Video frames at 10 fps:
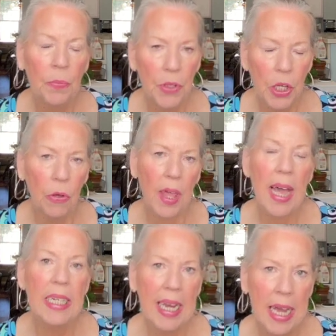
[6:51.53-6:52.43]
sew
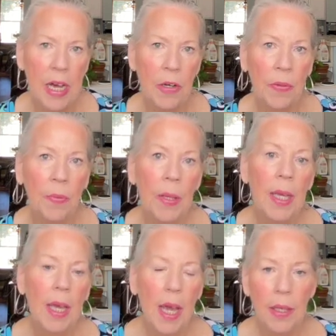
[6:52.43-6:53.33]
that down,
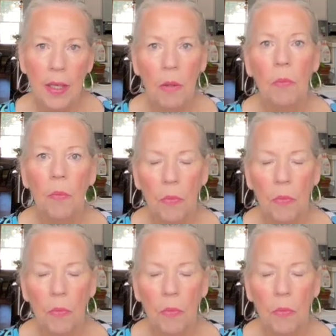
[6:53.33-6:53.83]
and then